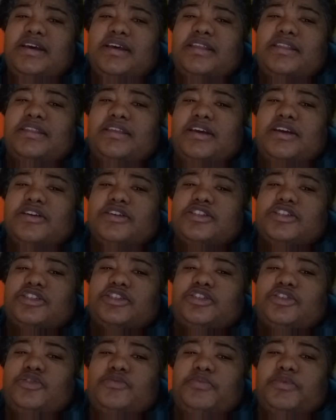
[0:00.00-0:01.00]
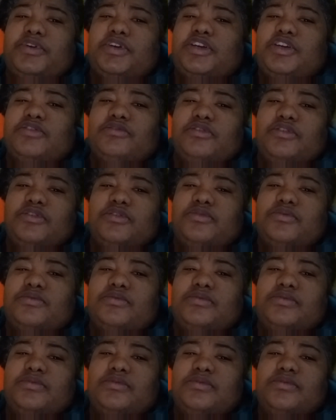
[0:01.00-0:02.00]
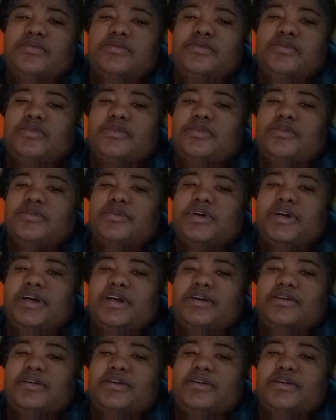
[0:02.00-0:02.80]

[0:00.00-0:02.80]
they're superhero or